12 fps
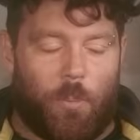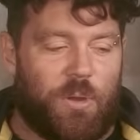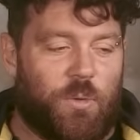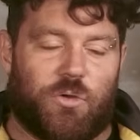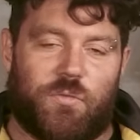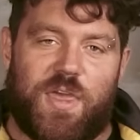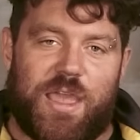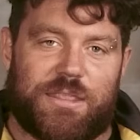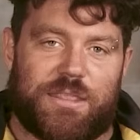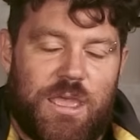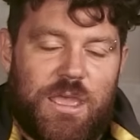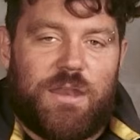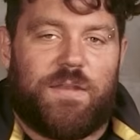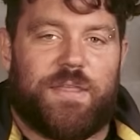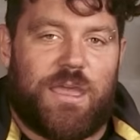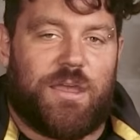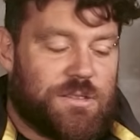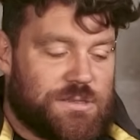and connect
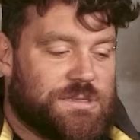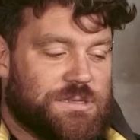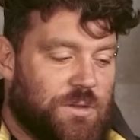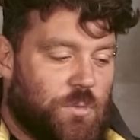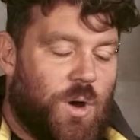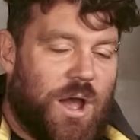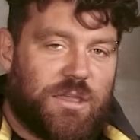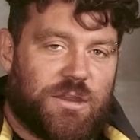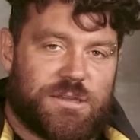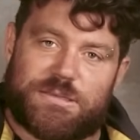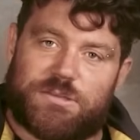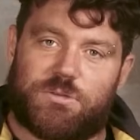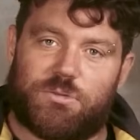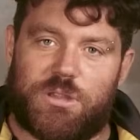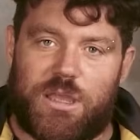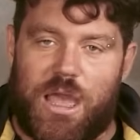the, the wires to the